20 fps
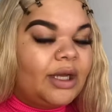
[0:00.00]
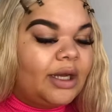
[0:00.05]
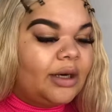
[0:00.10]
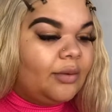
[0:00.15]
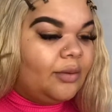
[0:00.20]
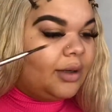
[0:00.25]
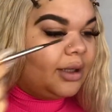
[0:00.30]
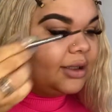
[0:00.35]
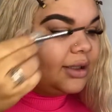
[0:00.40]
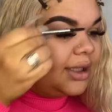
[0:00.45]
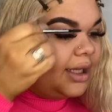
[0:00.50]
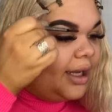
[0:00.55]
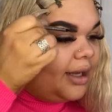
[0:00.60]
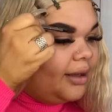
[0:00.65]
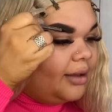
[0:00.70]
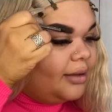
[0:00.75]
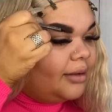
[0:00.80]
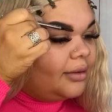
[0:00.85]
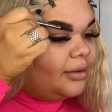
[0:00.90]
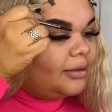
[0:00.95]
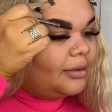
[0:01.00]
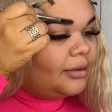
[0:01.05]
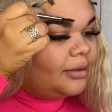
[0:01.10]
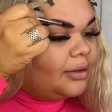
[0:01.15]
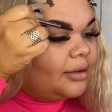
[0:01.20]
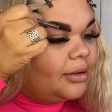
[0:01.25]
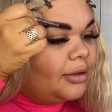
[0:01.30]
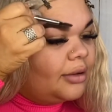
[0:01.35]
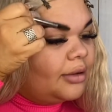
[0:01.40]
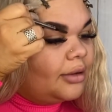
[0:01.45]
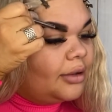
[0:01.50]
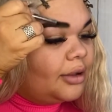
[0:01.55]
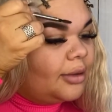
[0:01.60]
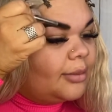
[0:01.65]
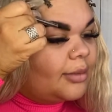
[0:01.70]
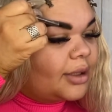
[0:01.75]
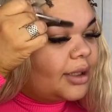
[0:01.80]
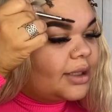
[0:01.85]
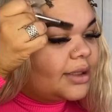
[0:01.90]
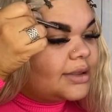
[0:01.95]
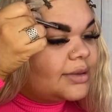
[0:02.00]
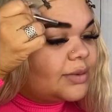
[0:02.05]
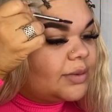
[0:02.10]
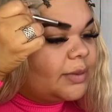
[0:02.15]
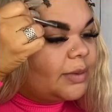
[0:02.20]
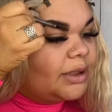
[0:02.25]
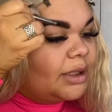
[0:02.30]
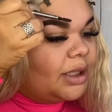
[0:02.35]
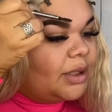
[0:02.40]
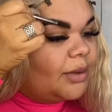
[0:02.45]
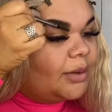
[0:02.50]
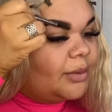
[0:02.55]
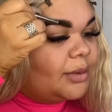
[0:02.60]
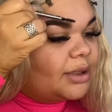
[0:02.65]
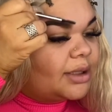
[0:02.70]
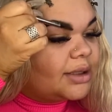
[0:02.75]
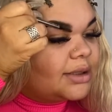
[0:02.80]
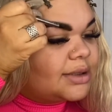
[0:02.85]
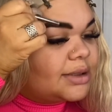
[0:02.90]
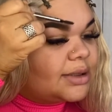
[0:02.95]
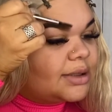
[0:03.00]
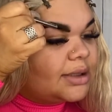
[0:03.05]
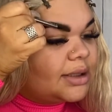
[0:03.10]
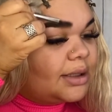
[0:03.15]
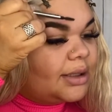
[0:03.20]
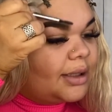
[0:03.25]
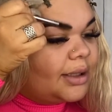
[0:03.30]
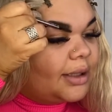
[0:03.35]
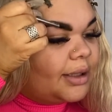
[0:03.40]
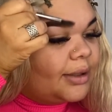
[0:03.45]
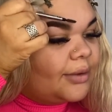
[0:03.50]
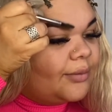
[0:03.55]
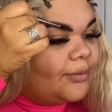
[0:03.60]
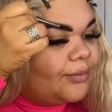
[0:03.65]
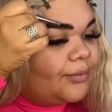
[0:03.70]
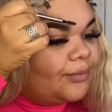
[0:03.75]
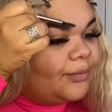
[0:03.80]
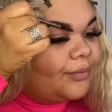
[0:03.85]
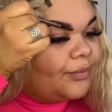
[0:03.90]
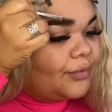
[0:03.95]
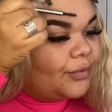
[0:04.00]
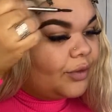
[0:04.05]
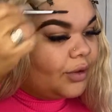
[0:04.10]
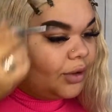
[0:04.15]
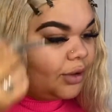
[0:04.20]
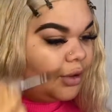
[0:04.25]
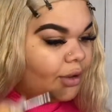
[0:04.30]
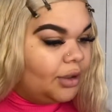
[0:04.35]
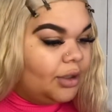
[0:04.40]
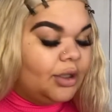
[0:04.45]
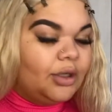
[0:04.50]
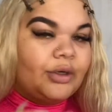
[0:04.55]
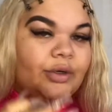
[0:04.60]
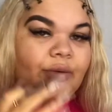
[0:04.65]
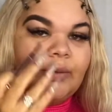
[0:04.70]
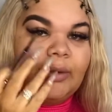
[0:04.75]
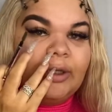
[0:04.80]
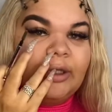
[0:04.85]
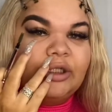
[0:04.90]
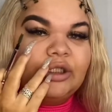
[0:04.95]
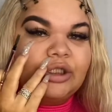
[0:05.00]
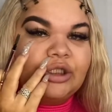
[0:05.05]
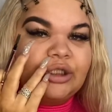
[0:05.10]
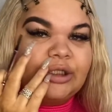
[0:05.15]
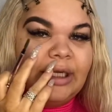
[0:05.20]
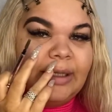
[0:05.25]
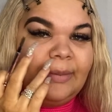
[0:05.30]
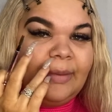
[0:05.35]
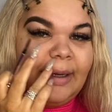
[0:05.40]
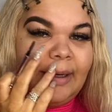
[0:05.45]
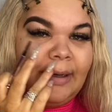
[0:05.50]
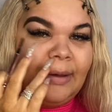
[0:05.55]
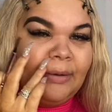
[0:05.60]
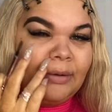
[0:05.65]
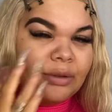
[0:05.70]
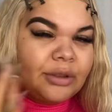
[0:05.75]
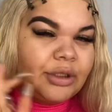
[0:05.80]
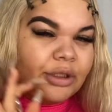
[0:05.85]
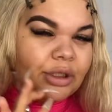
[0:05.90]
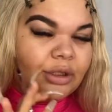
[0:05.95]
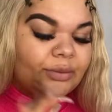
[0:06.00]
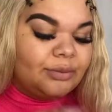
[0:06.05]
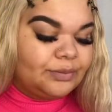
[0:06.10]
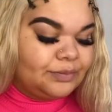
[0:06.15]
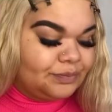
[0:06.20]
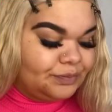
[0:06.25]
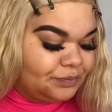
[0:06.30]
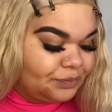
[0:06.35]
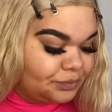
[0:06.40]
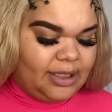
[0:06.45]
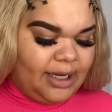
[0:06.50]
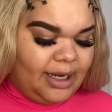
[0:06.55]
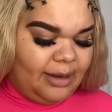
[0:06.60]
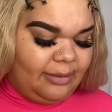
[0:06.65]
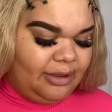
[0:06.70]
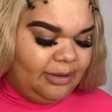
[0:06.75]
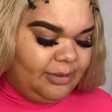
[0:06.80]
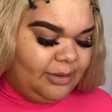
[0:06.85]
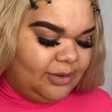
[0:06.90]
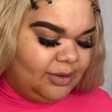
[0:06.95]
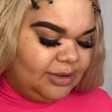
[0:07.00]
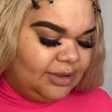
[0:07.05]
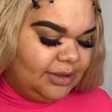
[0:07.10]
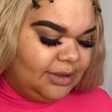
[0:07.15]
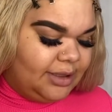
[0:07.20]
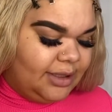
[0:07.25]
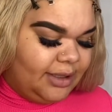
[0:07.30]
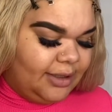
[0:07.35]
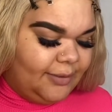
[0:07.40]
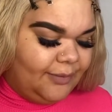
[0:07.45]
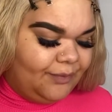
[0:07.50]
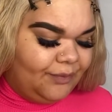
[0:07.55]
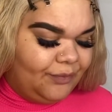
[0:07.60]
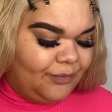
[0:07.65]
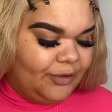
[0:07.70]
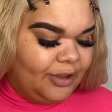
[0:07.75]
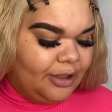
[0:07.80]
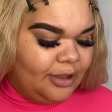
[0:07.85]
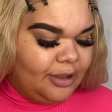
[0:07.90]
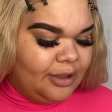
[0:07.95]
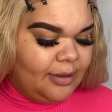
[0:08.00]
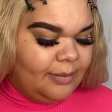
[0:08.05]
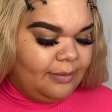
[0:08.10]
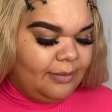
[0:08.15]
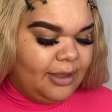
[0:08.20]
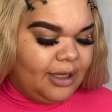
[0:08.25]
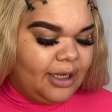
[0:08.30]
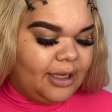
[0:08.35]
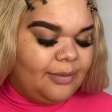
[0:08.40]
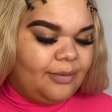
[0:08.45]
of want that, because when we go in with concealer, it'll really just shape out, you know? Yeah, I'm gonna be using the Makeup